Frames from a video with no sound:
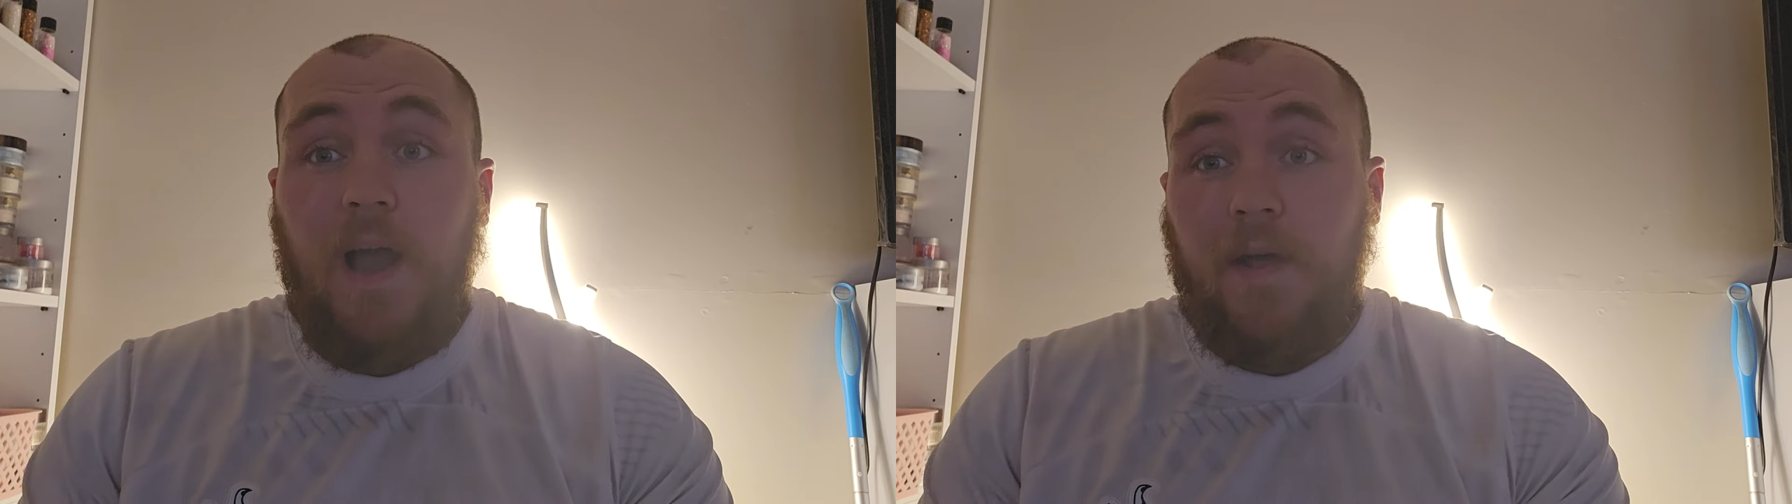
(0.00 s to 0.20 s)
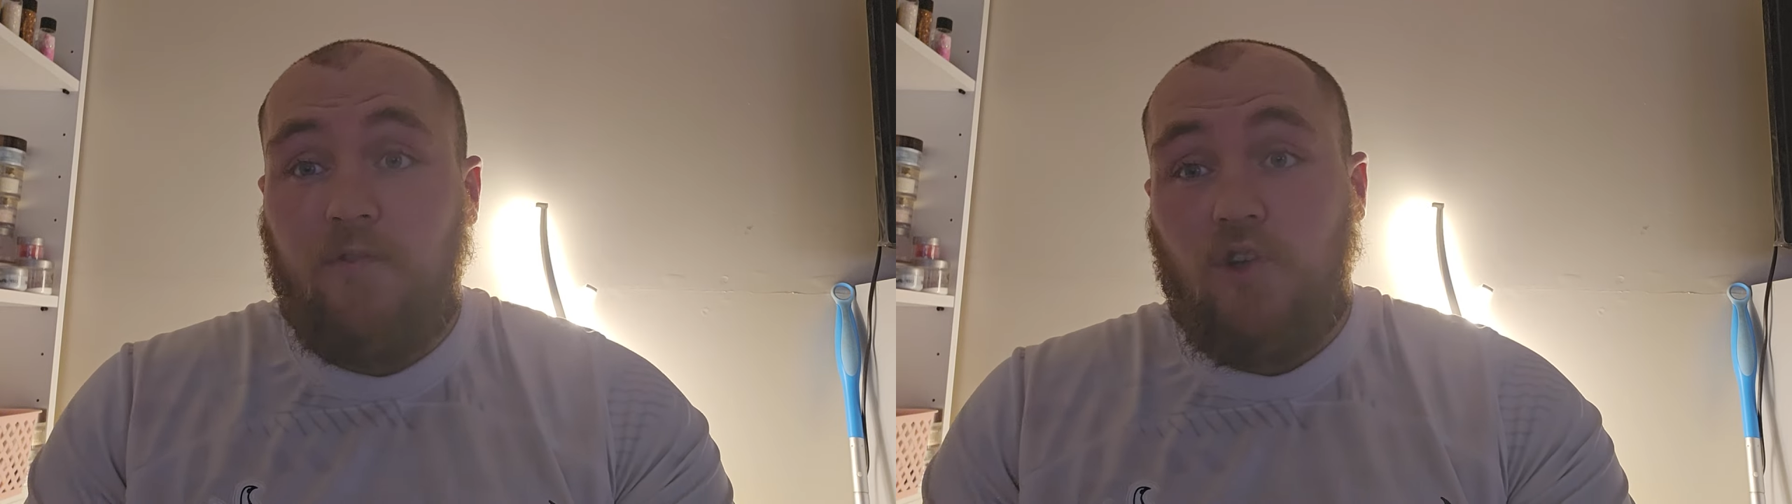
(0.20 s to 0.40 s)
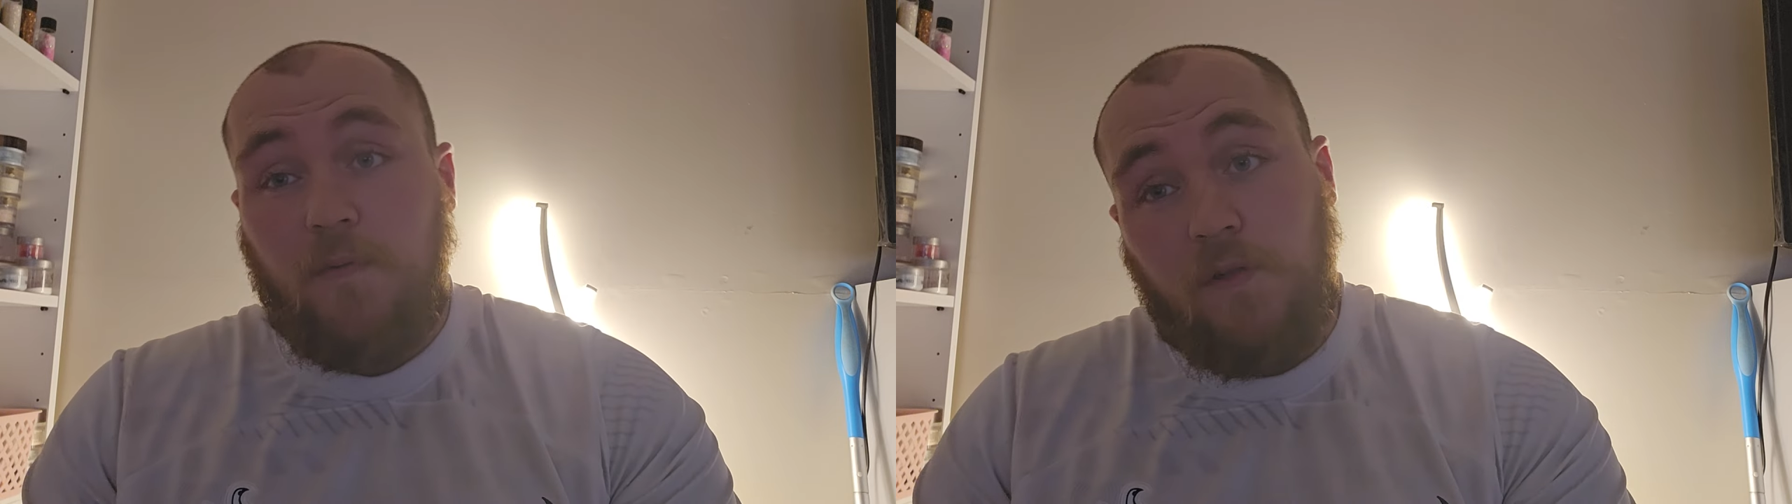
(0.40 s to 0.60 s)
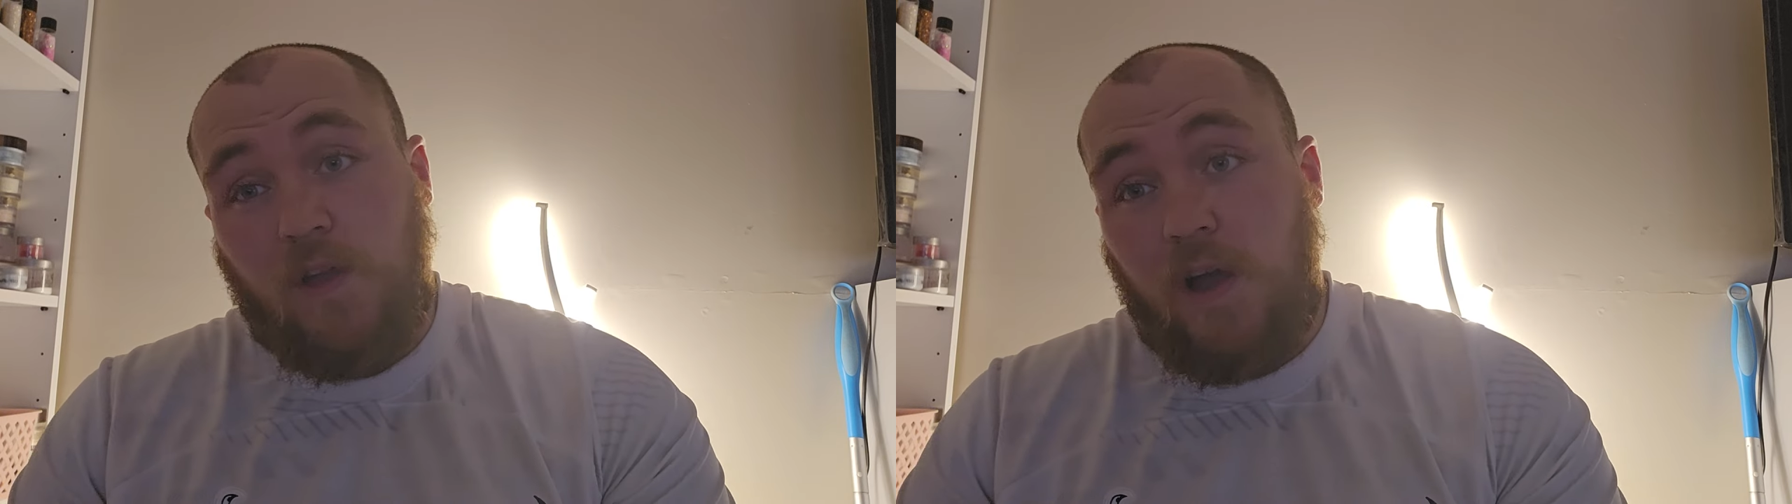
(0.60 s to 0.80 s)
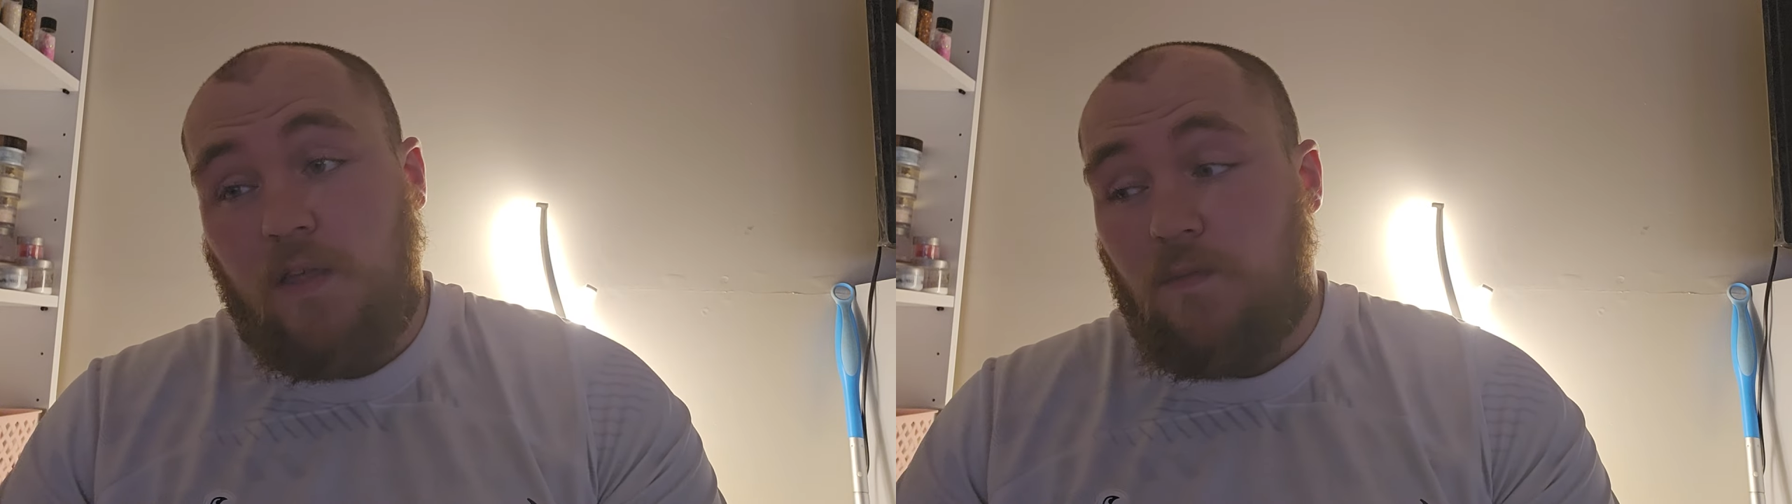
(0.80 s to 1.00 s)
out another job. I
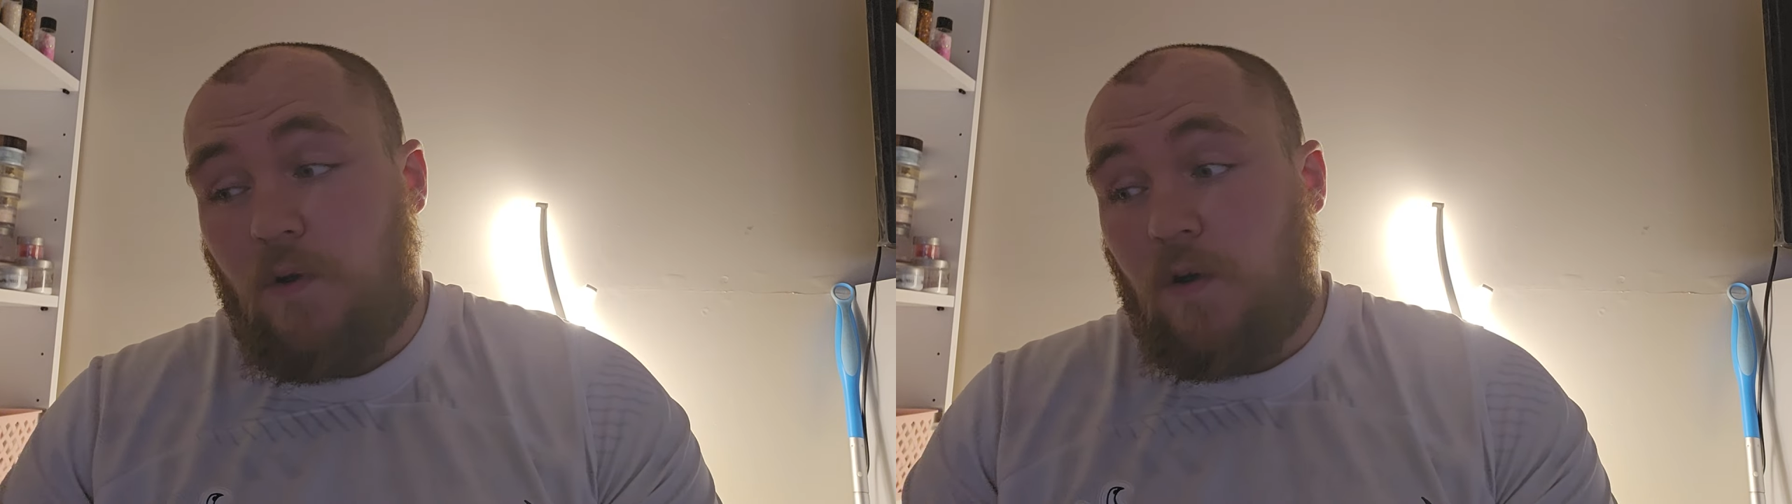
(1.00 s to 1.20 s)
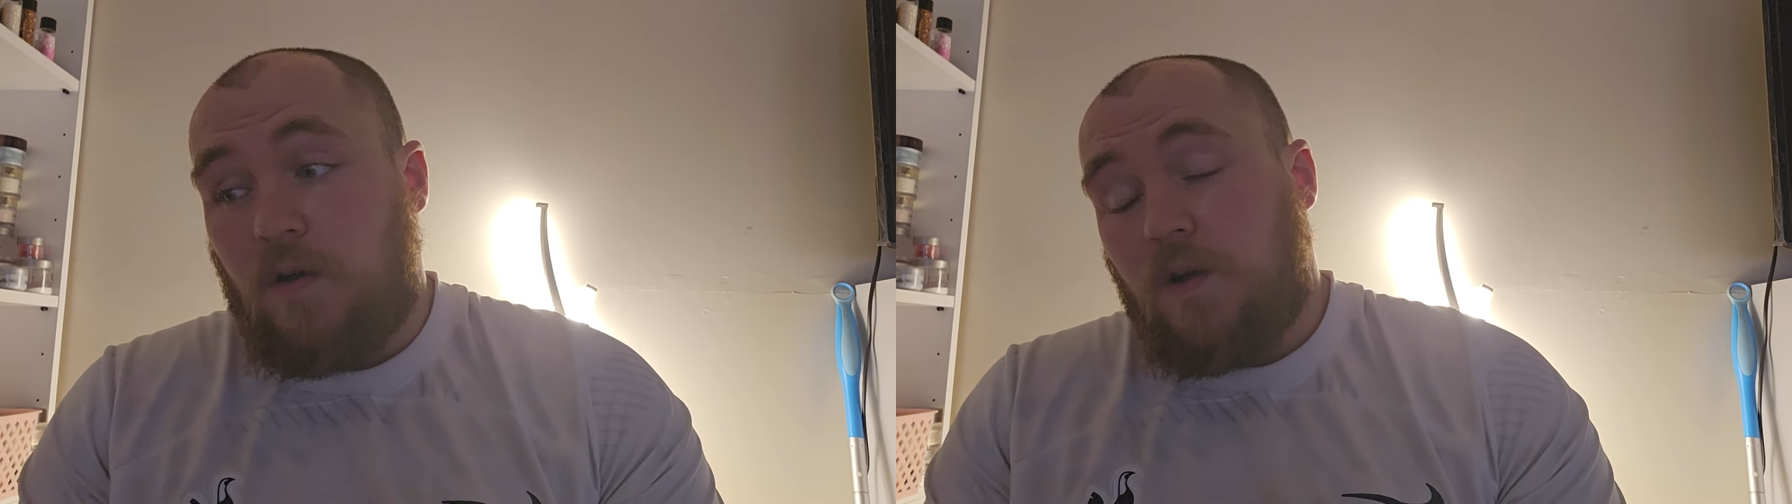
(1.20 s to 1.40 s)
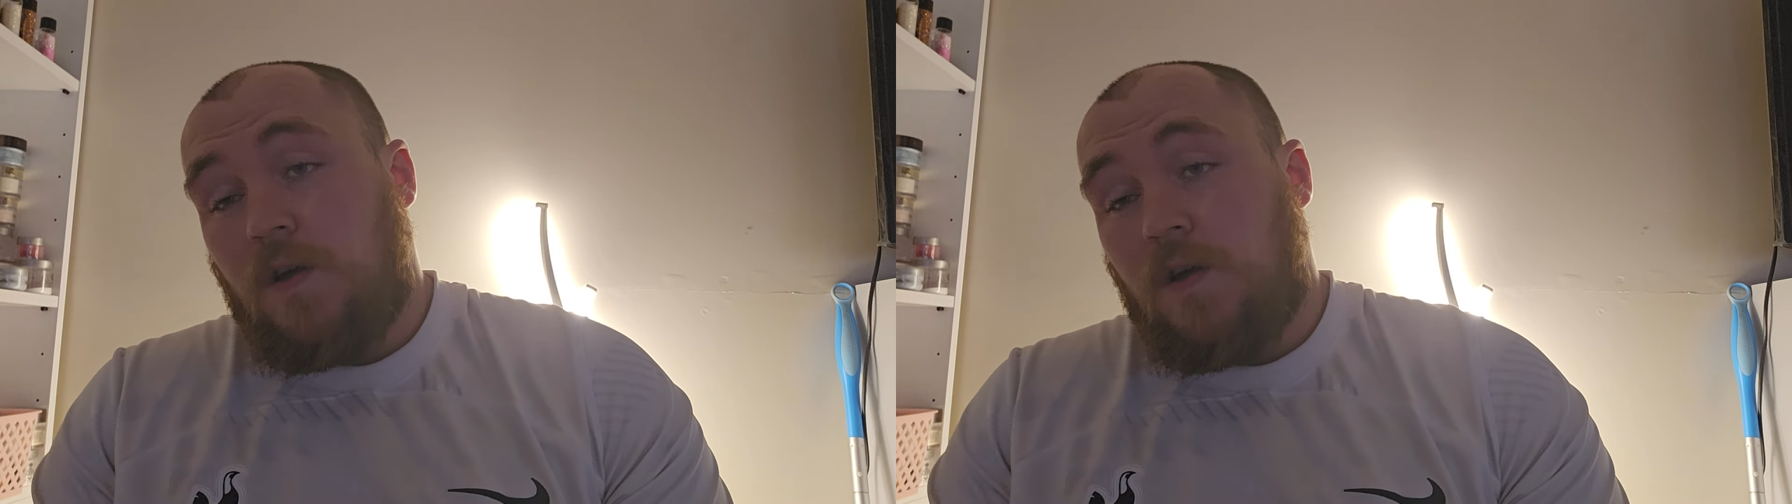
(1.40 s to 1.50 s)
started tomorrow.